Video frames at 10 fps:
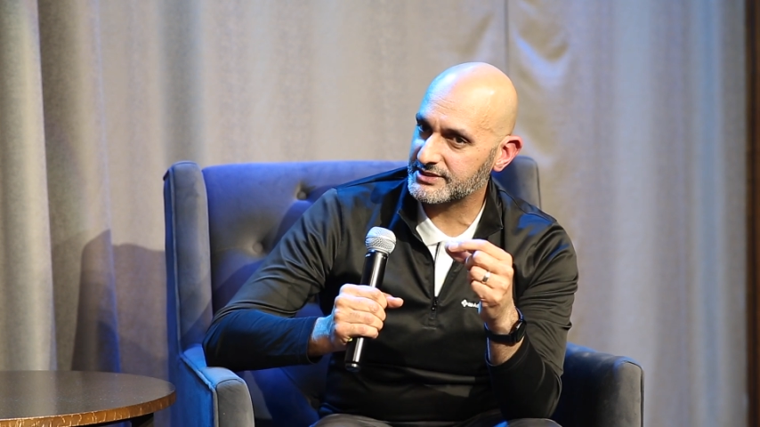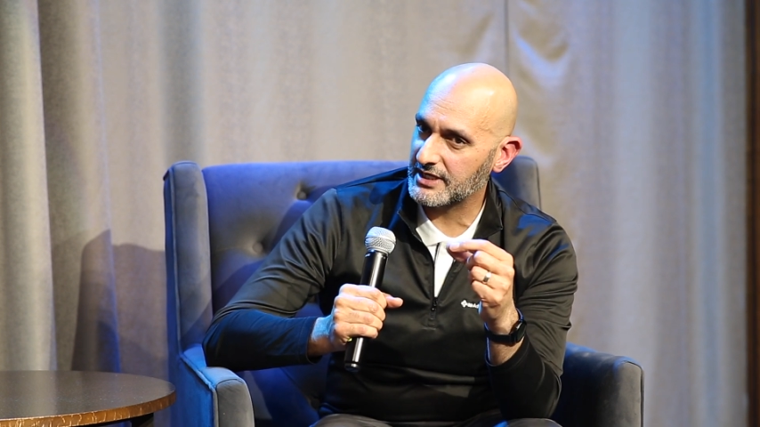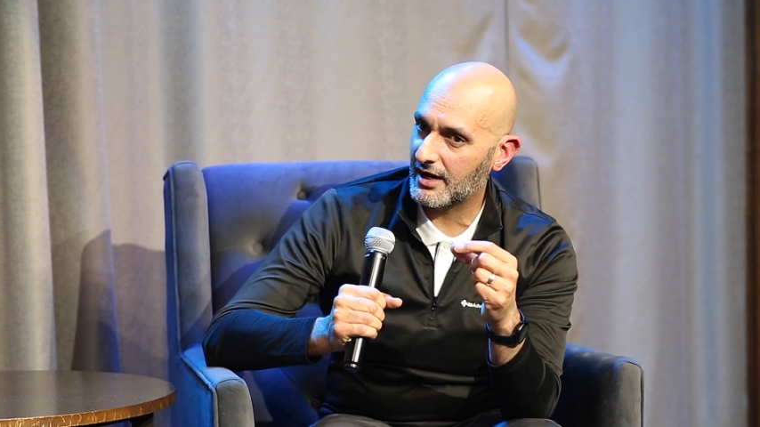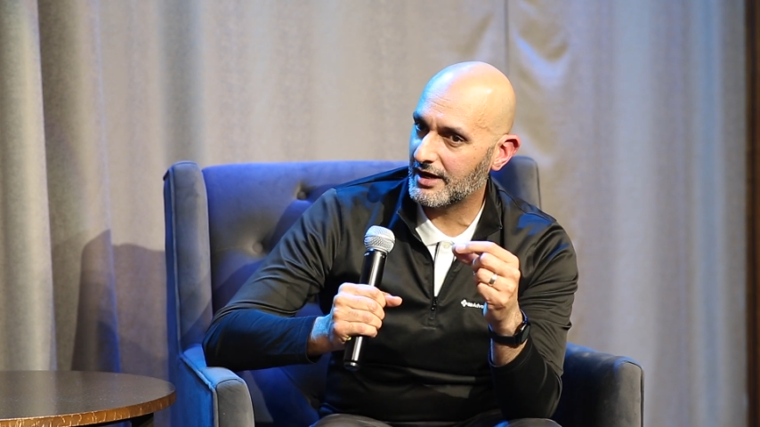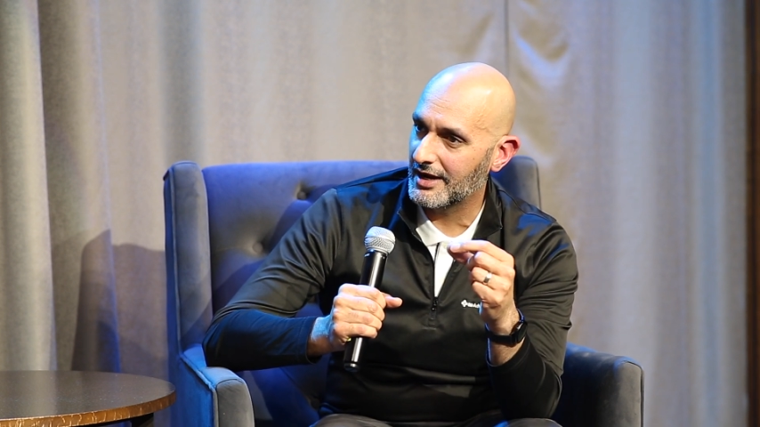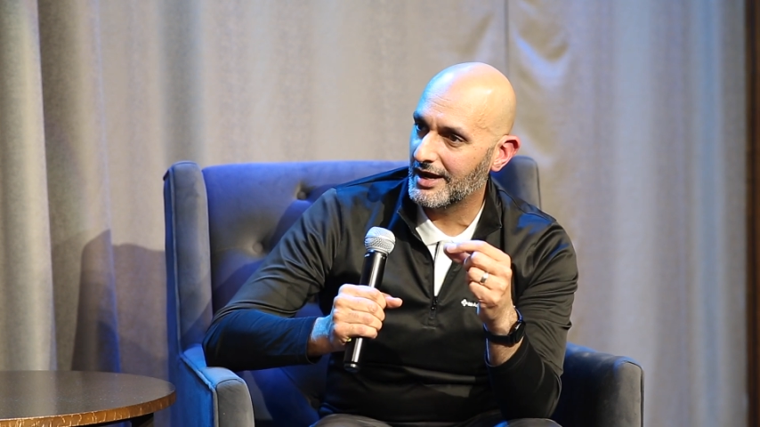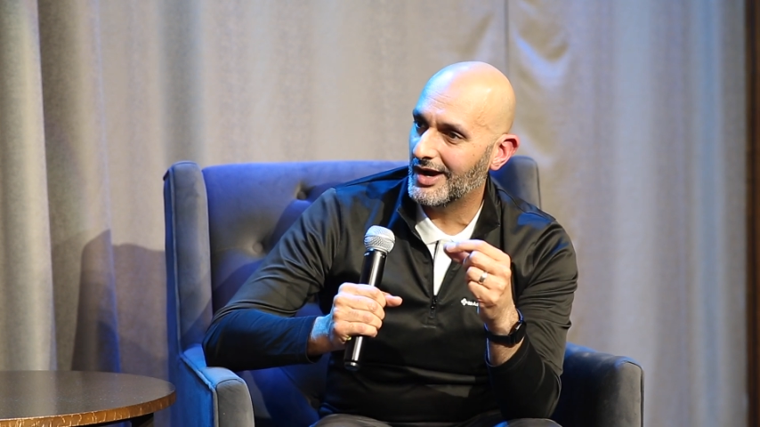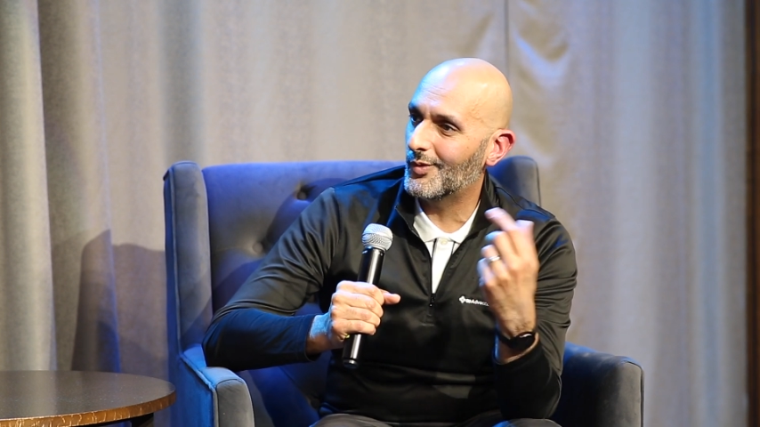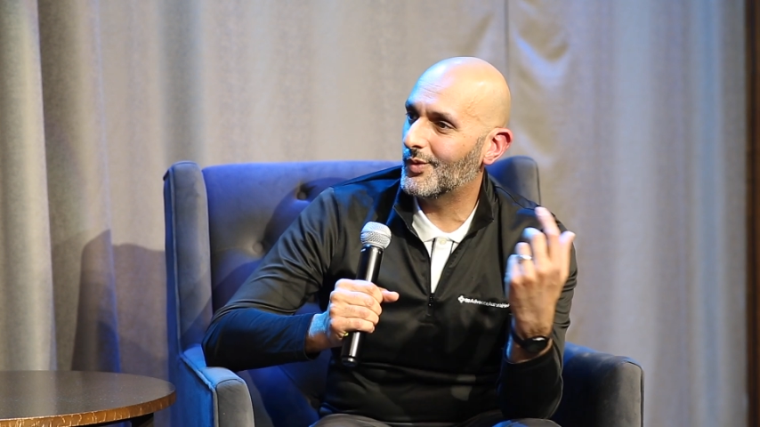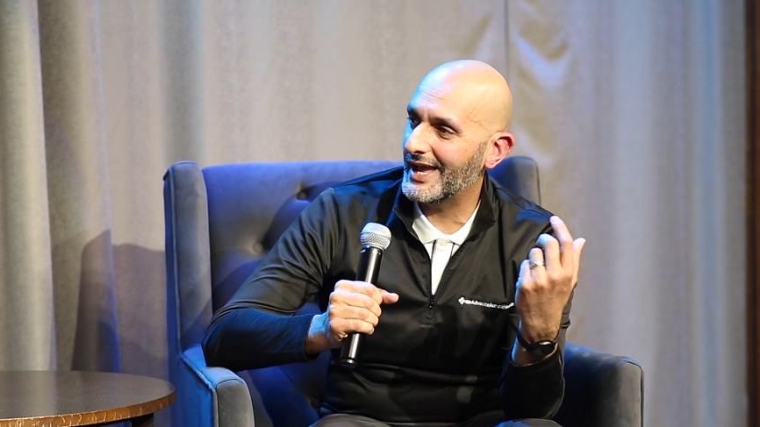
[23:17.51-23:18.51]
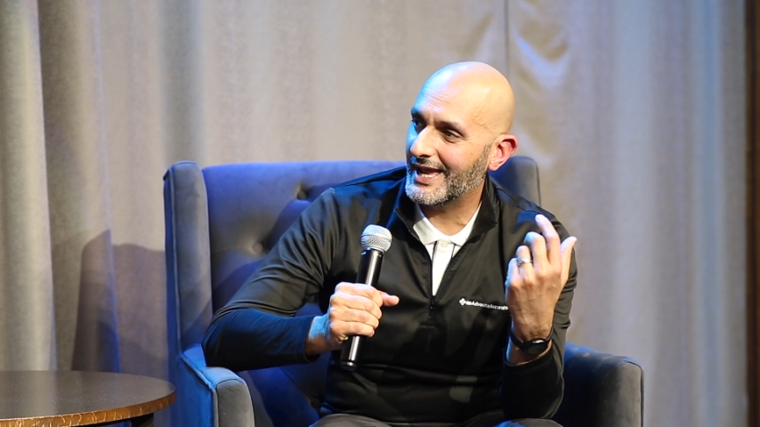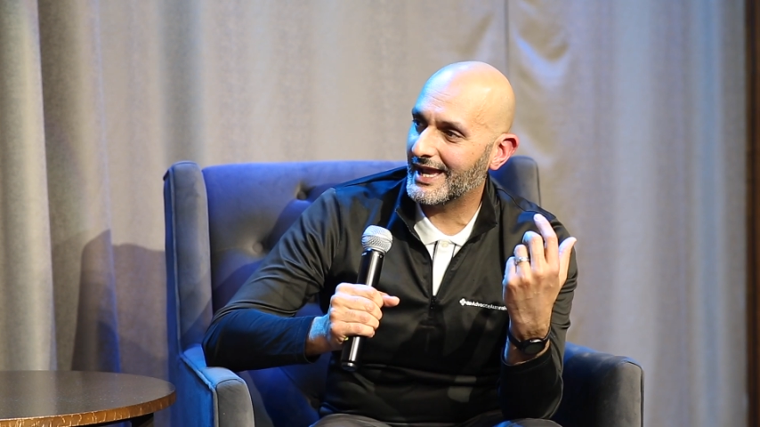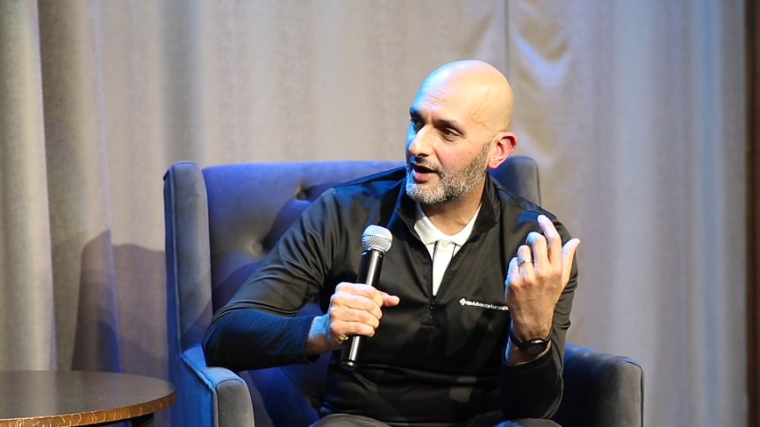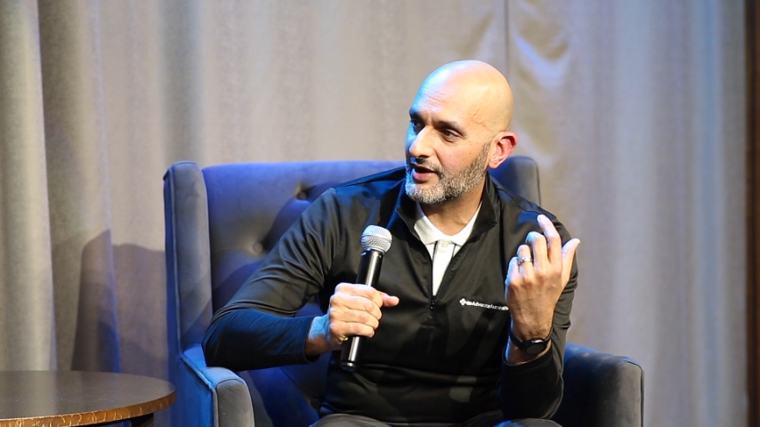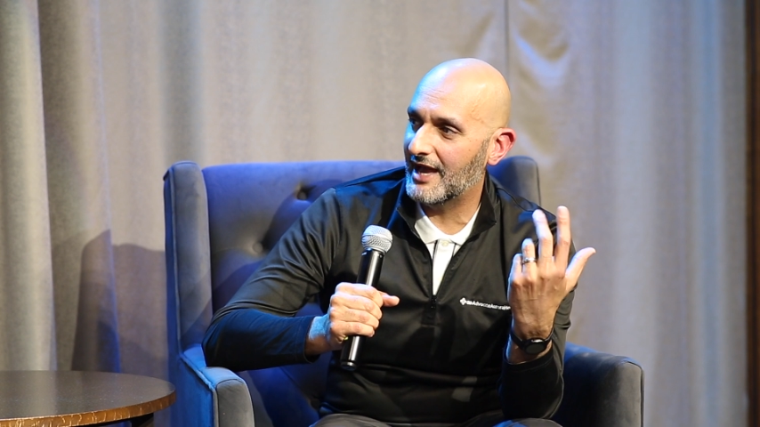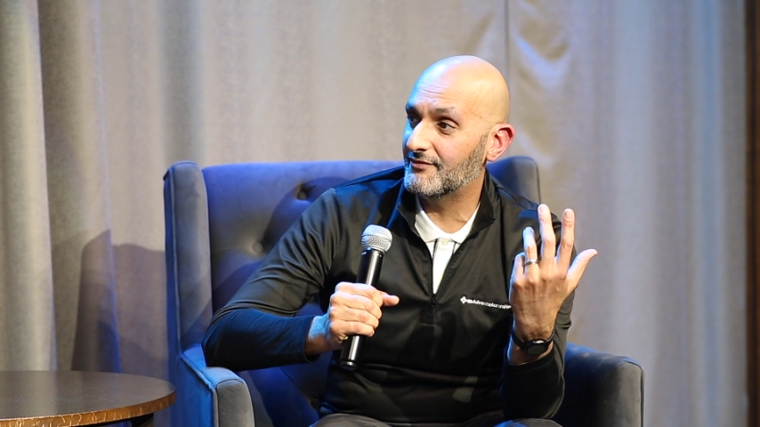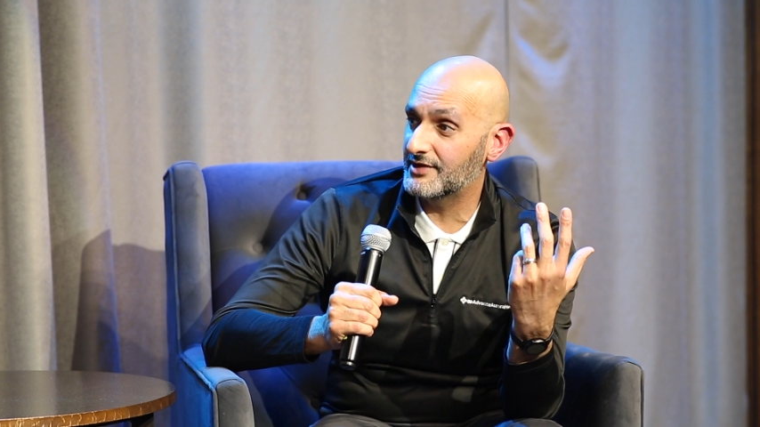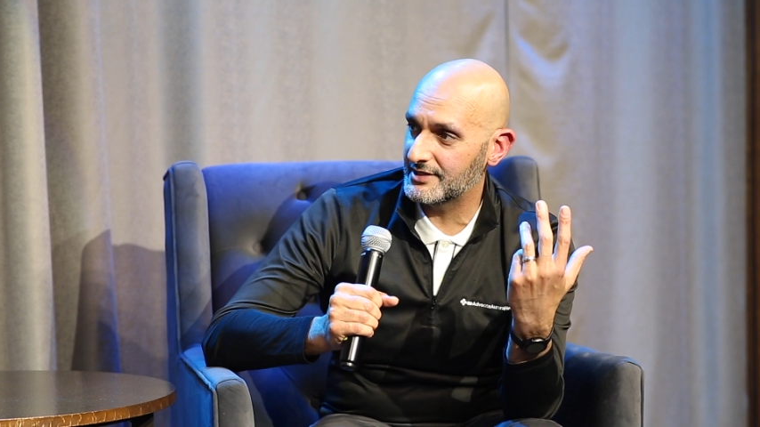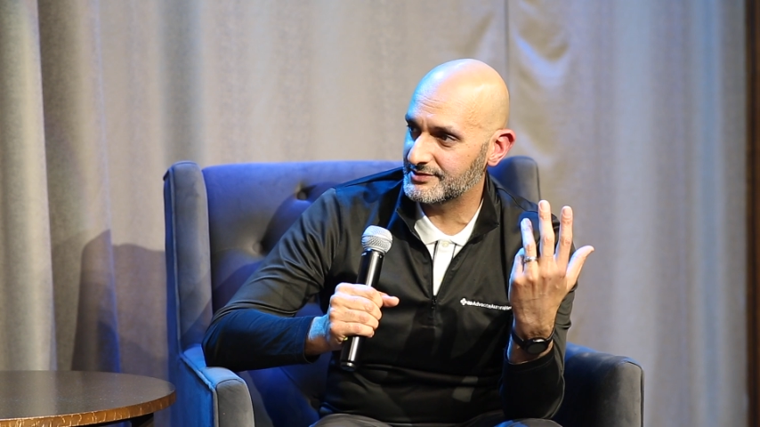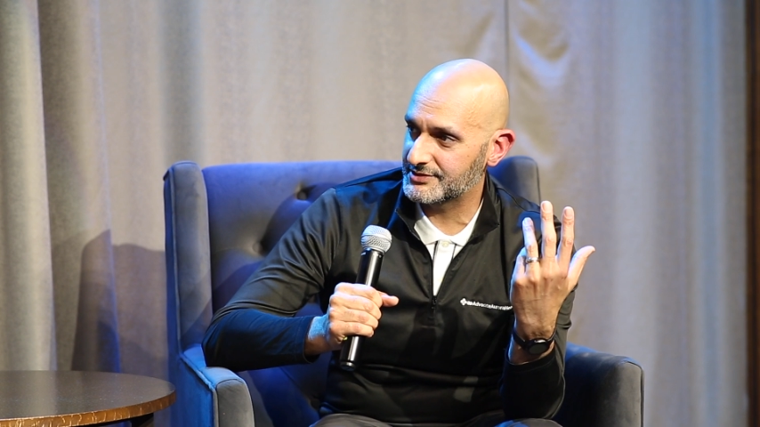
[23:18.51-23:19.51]
start weighing out
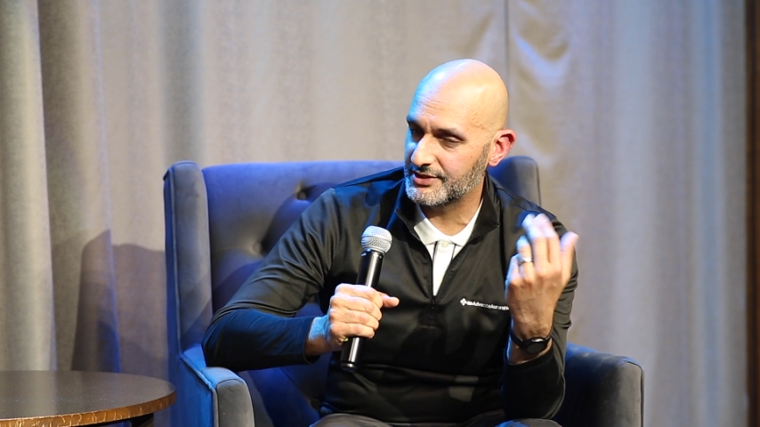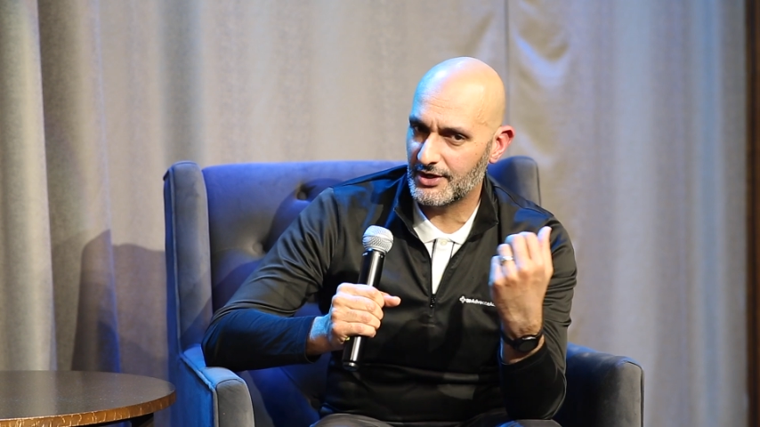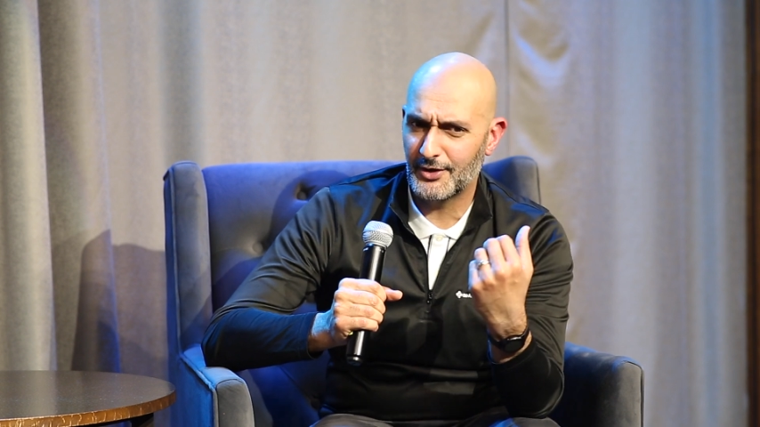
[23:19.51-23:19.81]
evidence.